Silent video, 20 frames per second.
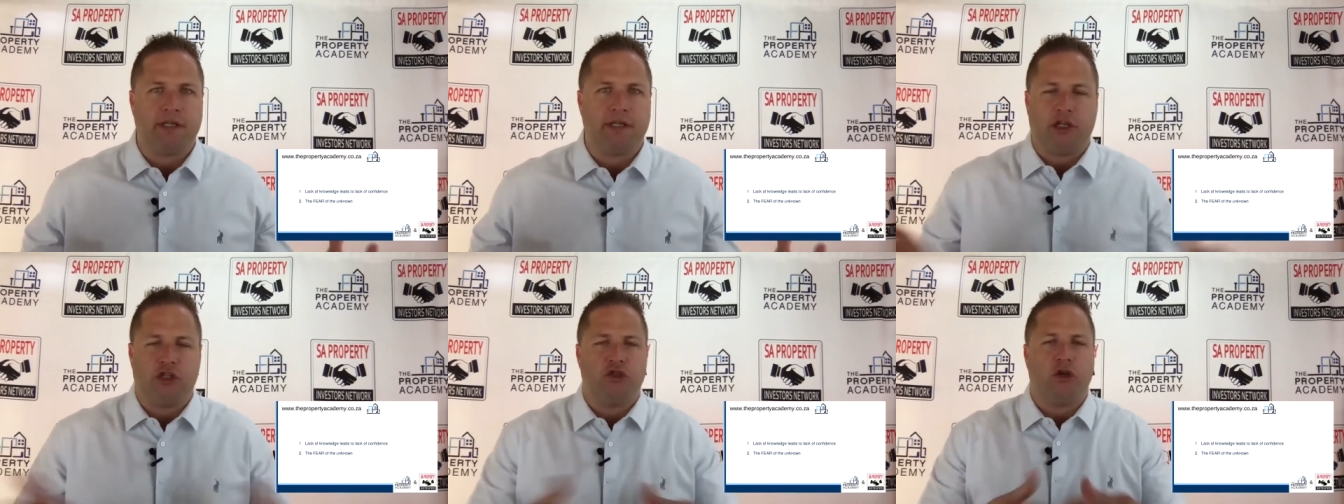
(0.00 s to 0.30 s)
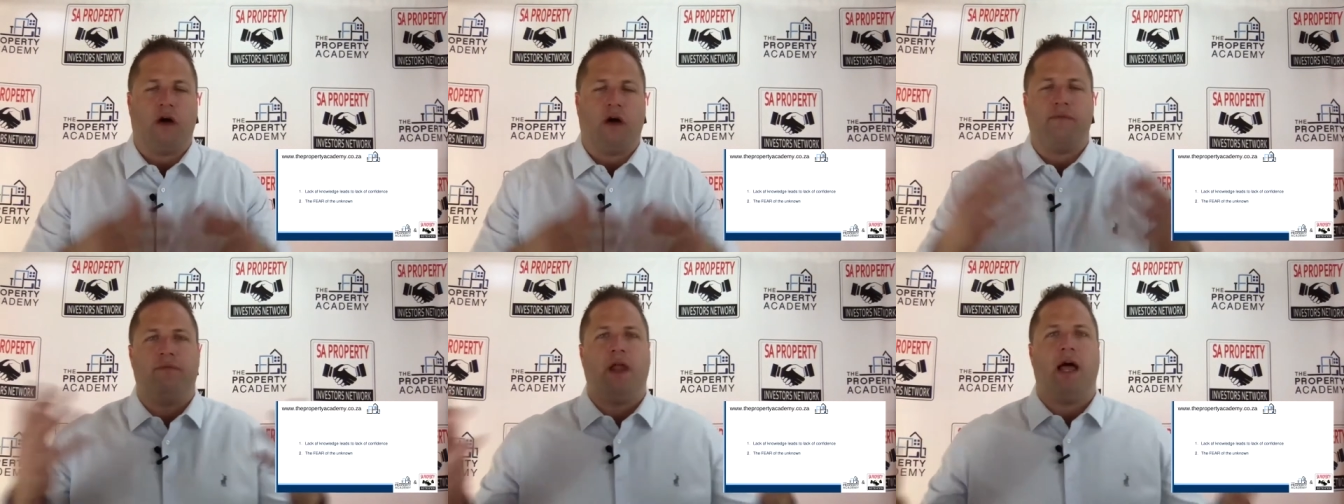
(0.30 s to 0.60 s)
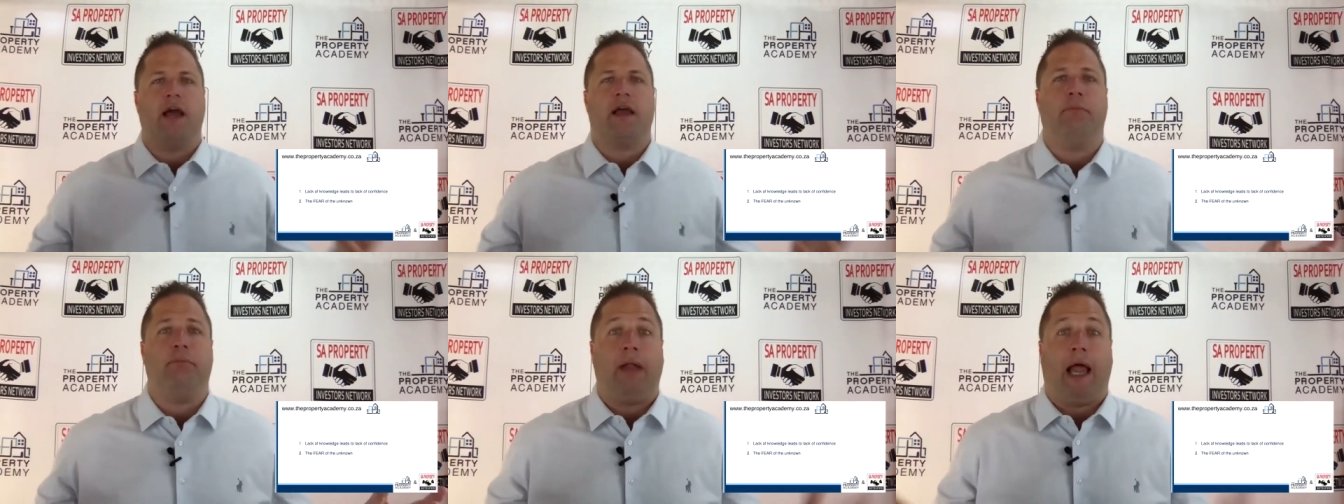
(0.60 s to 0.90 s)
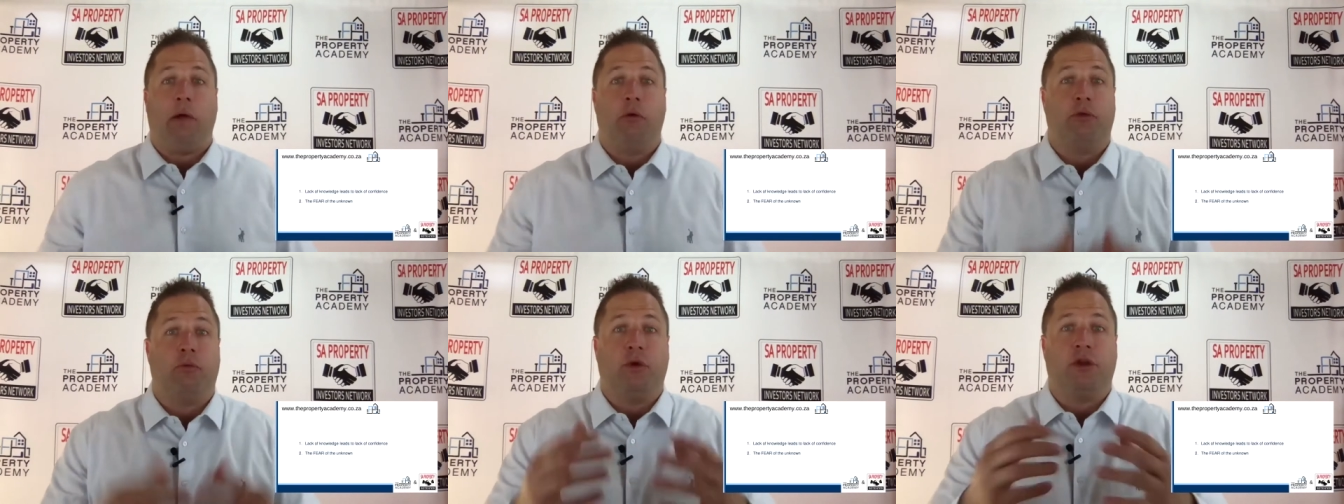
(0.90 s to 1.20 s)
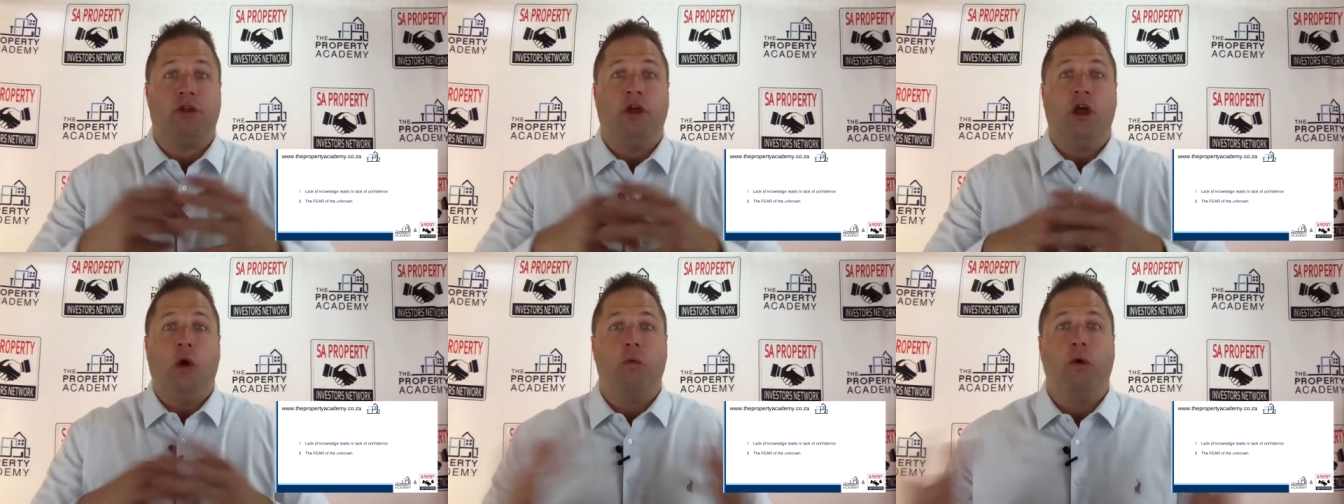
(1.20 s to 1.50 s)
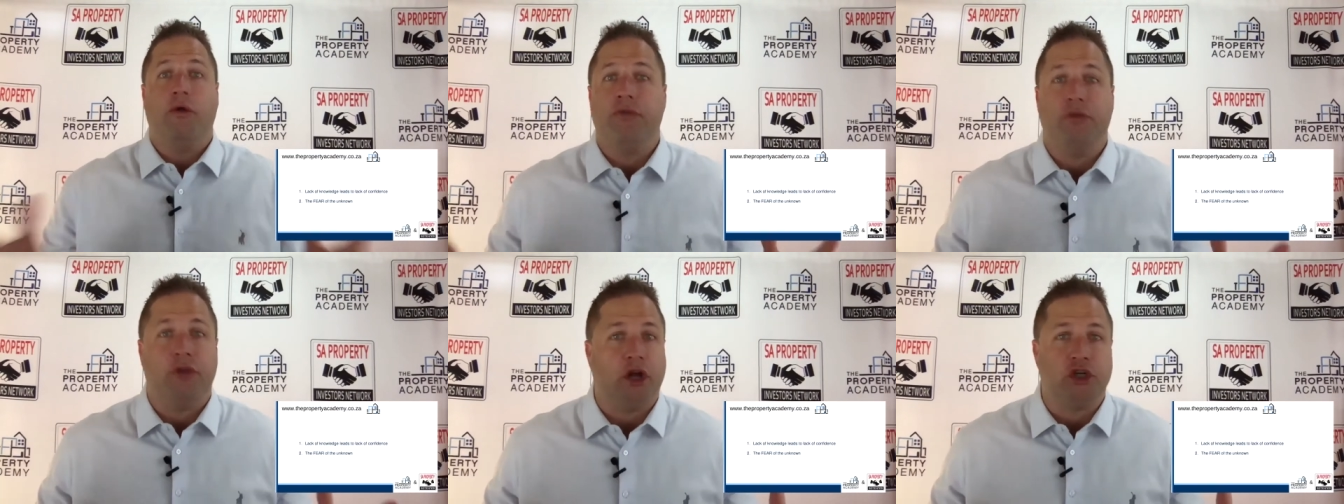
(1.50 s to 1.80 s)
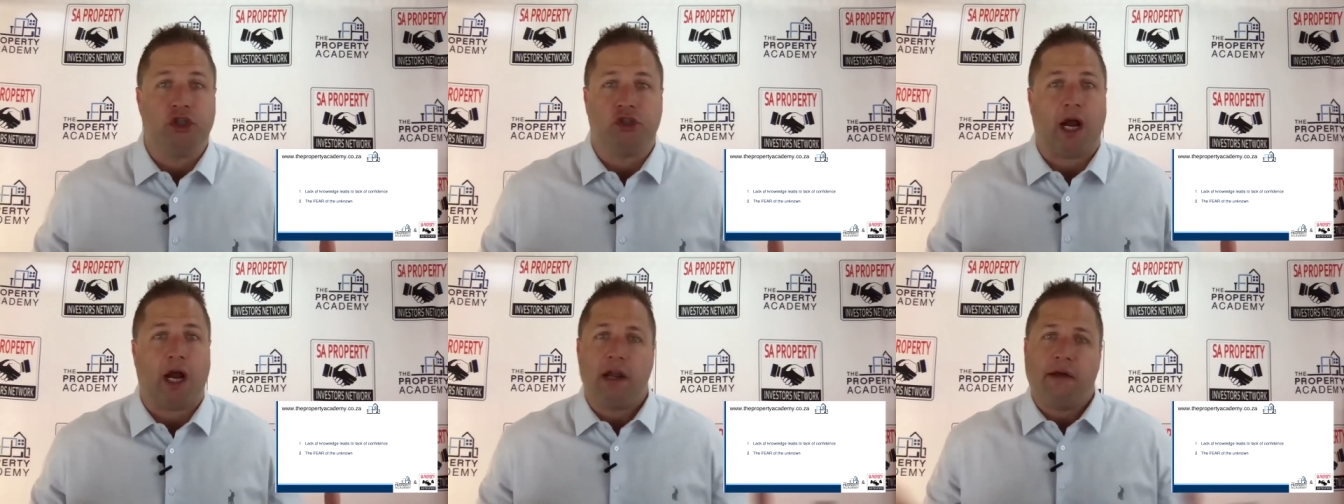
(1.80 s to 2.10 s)
and start flying a plane with, with, with no
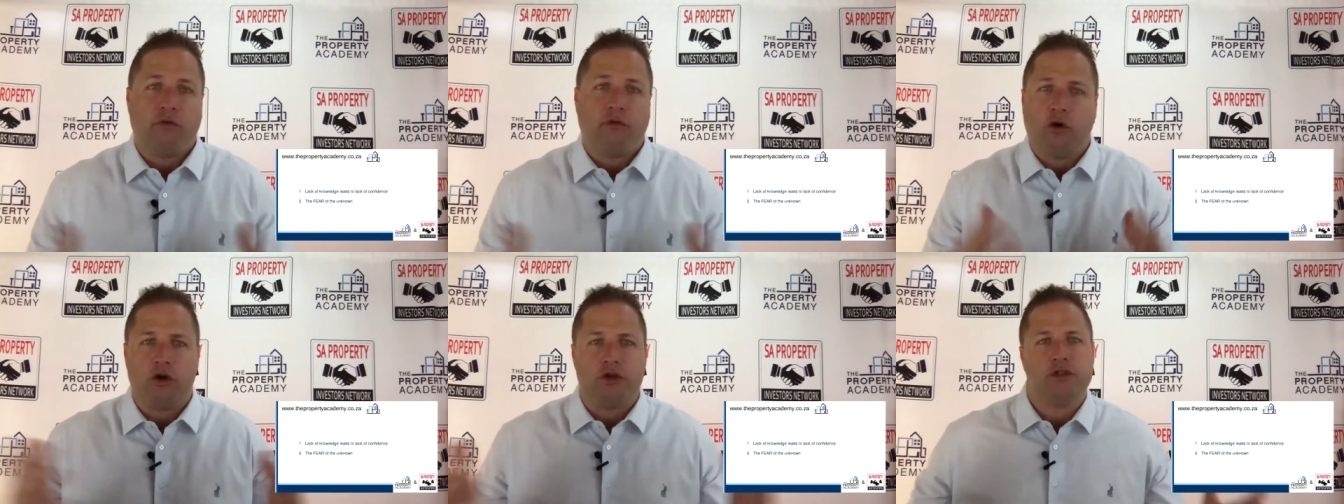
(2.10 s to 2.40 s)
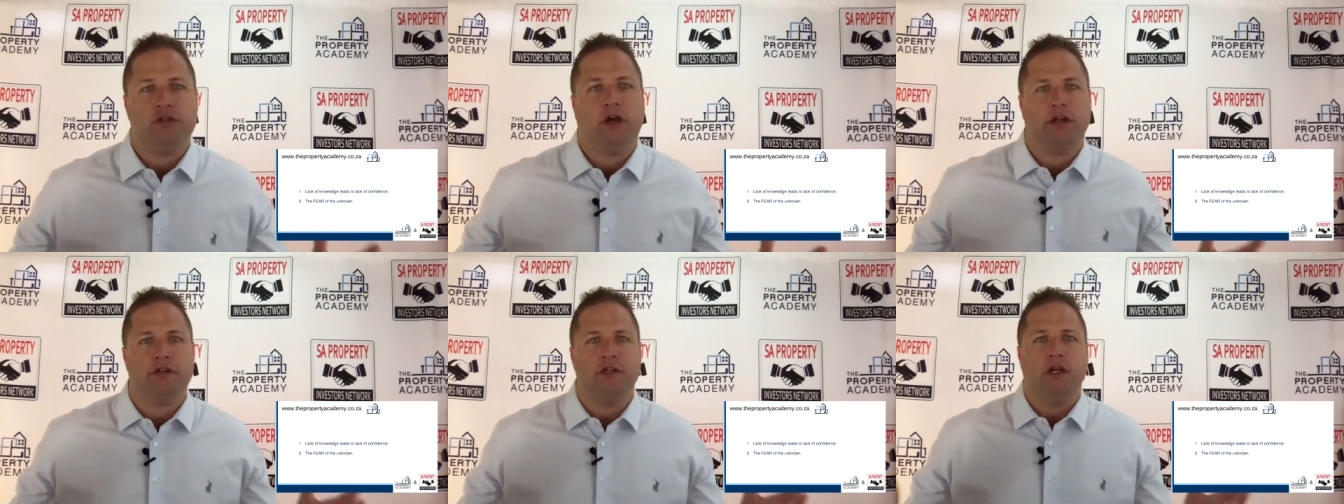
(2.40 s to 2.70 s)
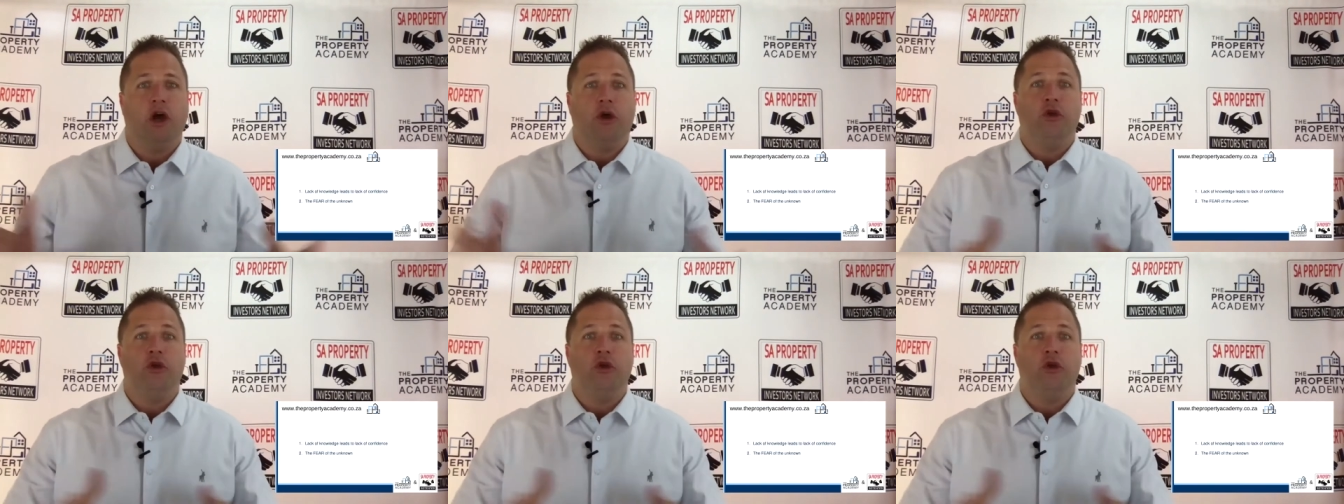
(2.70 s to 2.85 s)
training? Of course not.